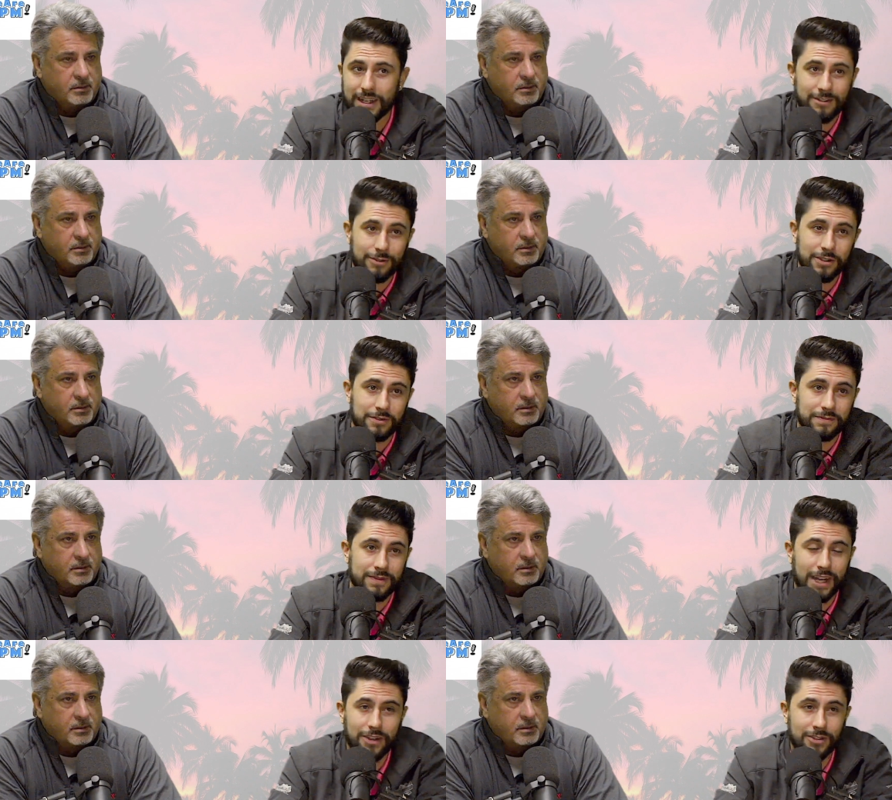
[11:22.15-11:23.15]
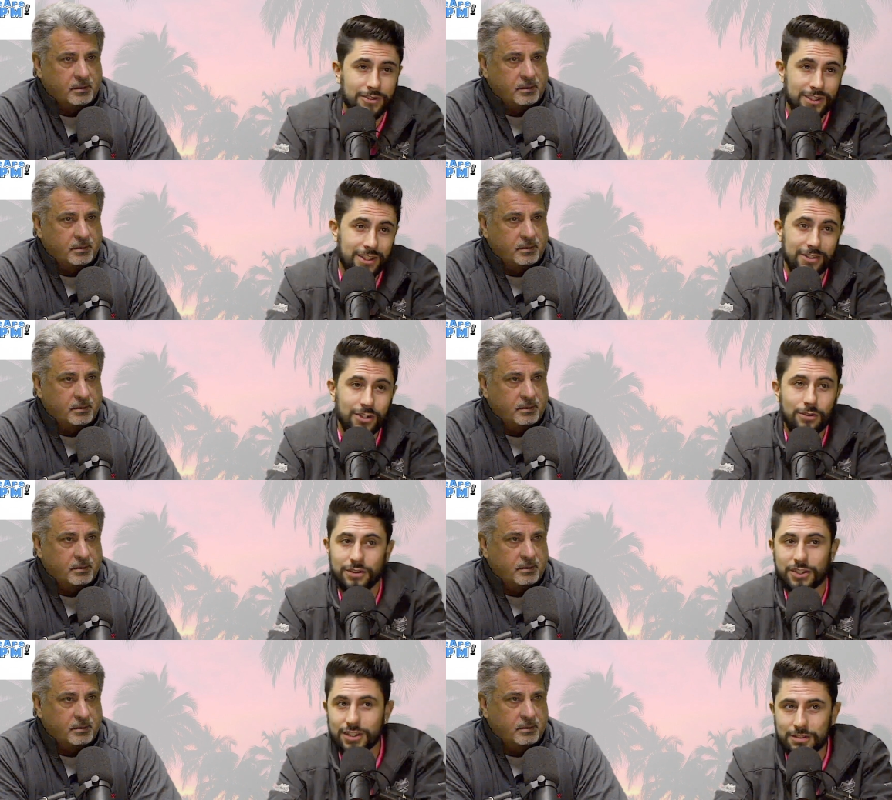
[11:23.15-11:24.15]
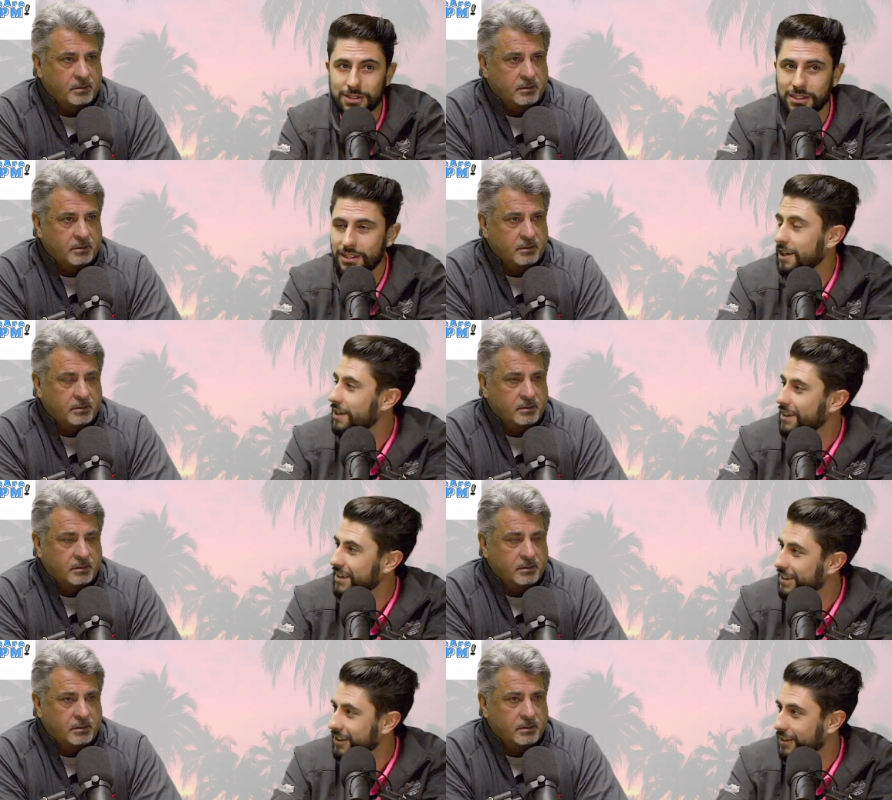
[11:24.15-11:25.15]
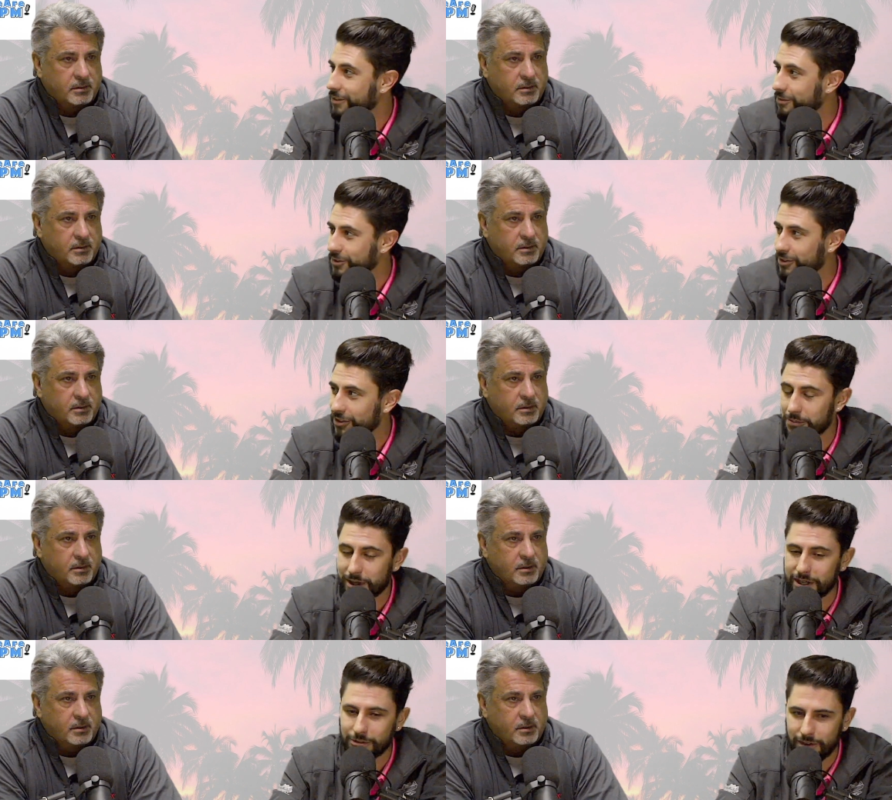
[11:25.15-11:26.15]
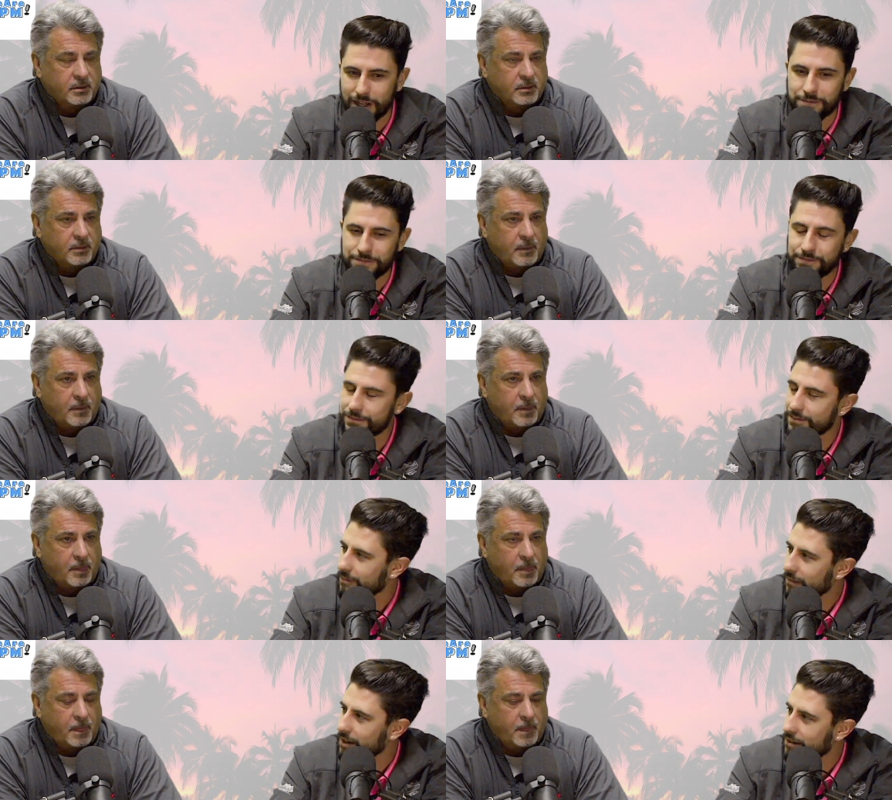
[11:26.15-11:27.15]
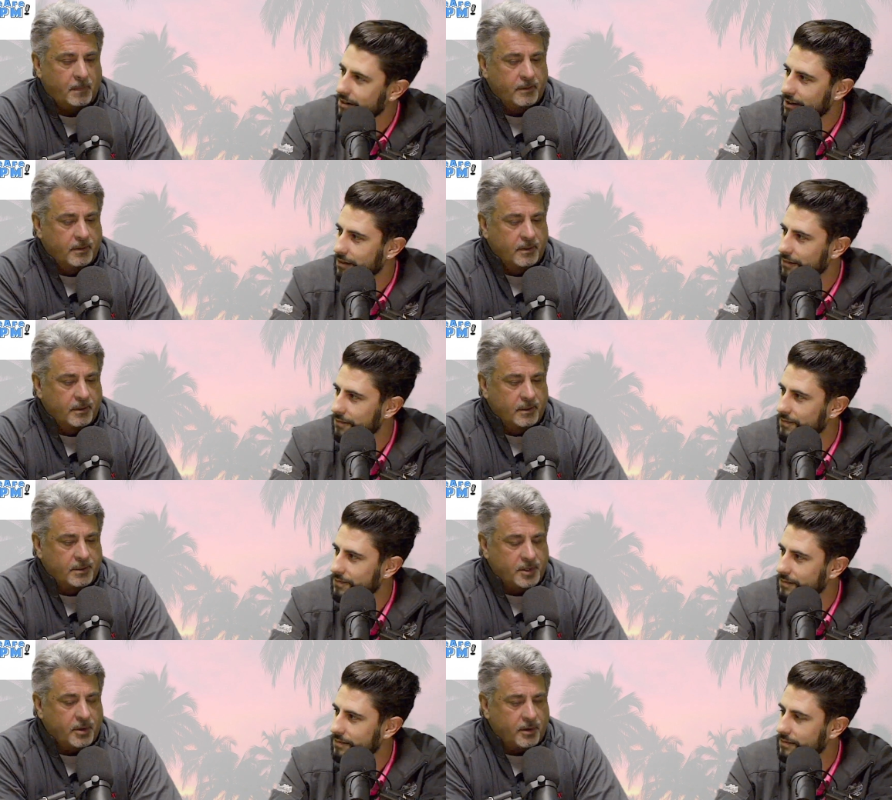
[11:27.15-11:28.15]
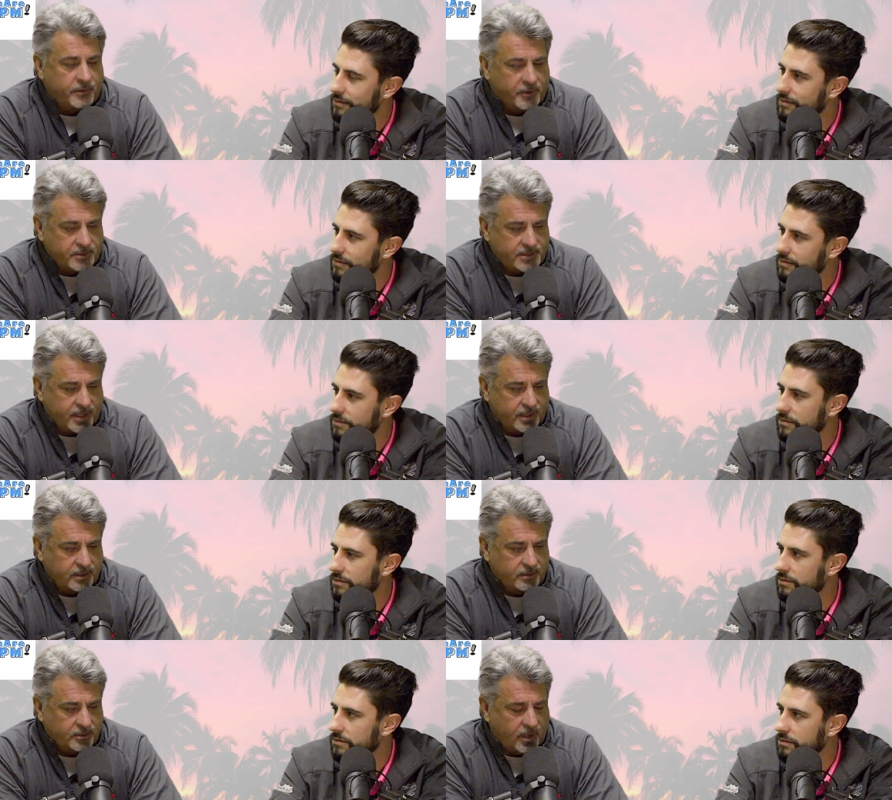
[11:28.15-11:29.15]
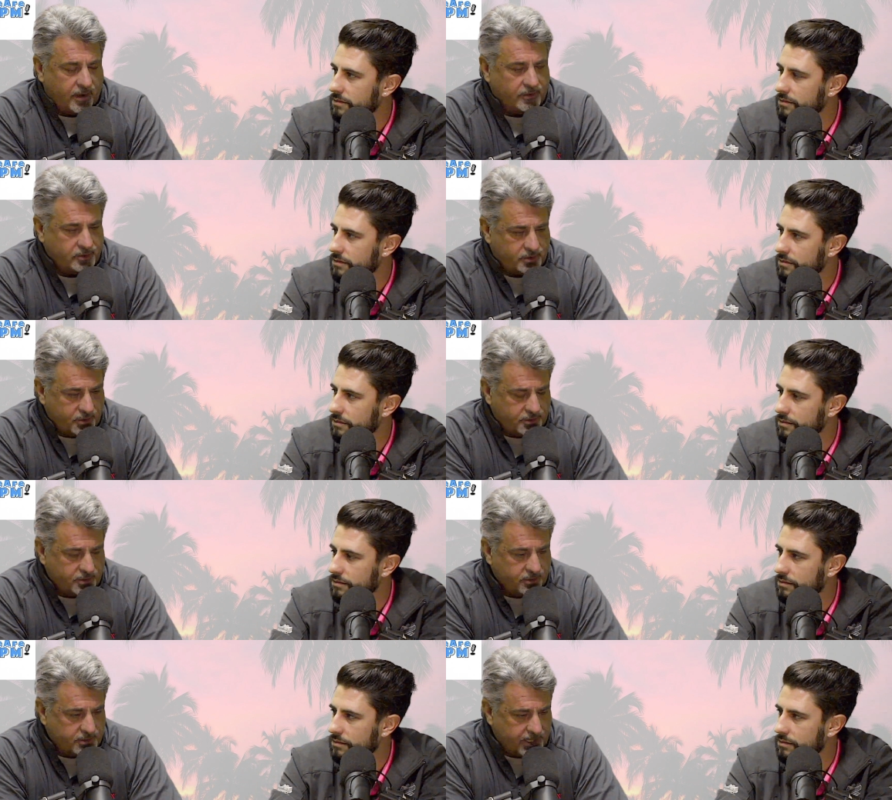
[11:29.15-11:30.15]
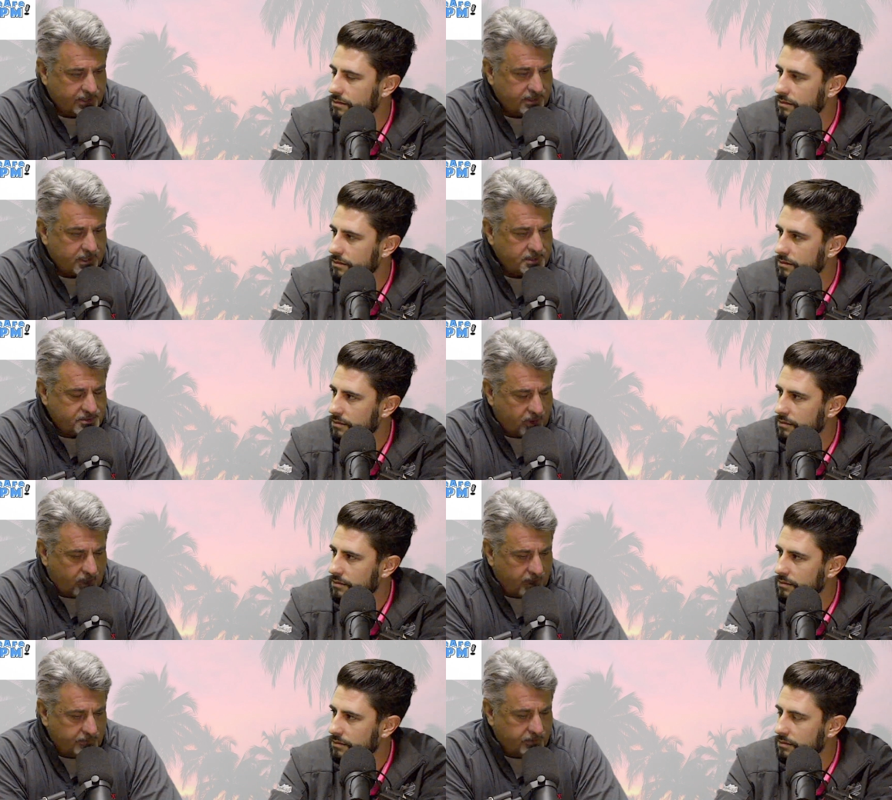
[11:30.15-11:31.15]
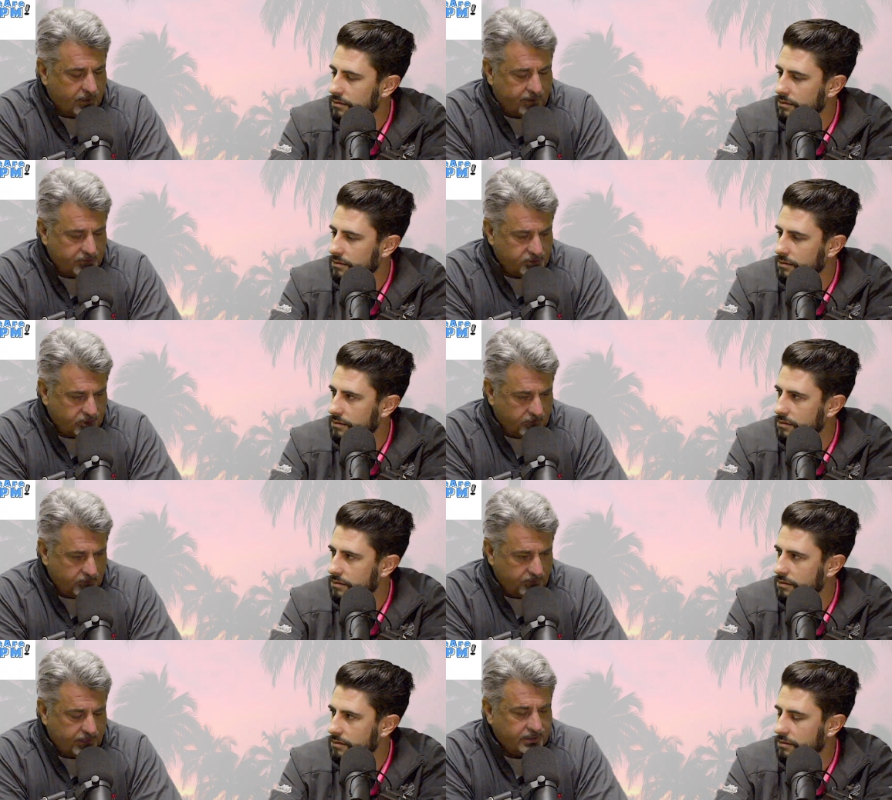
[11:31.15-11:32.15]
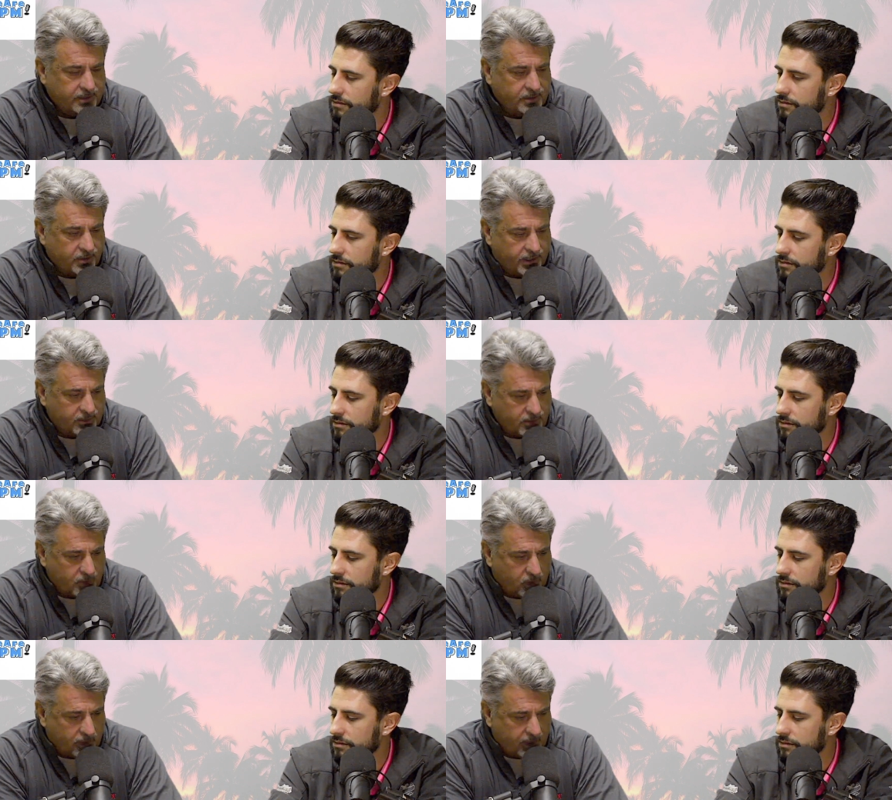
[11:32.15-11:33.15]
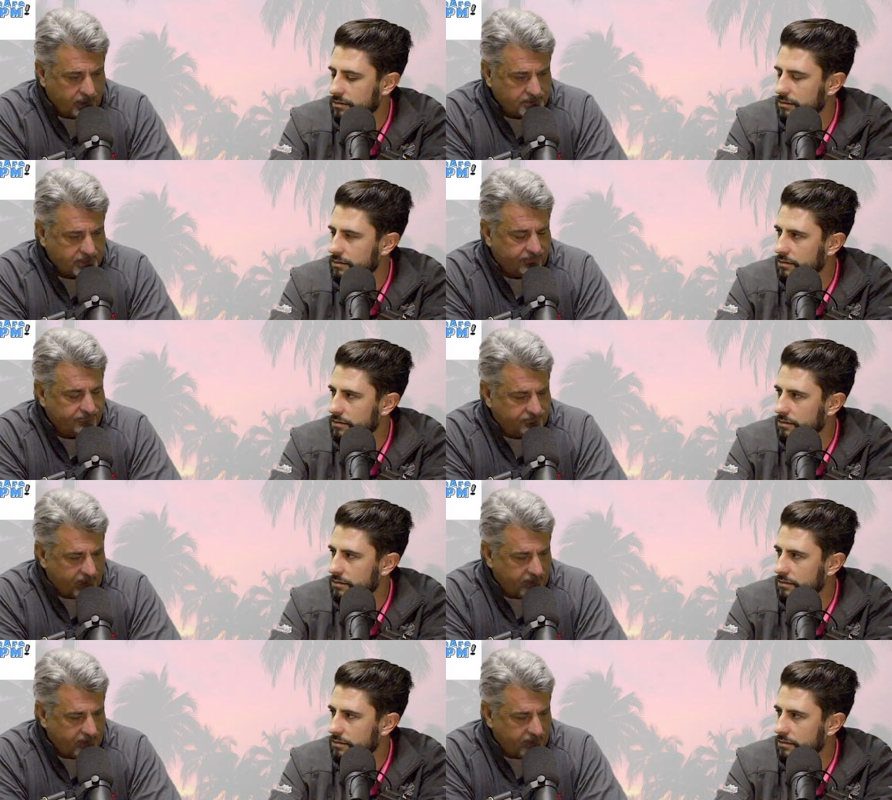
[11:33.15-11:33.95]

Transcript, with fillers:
Speaker 1: in rent well now you just get a lower judgment you know you still didn't pay your rent so
Speaker 2: so if you're a tenant and you're having the your tenant I described and you're having trouble, they need to go down to the courthouse and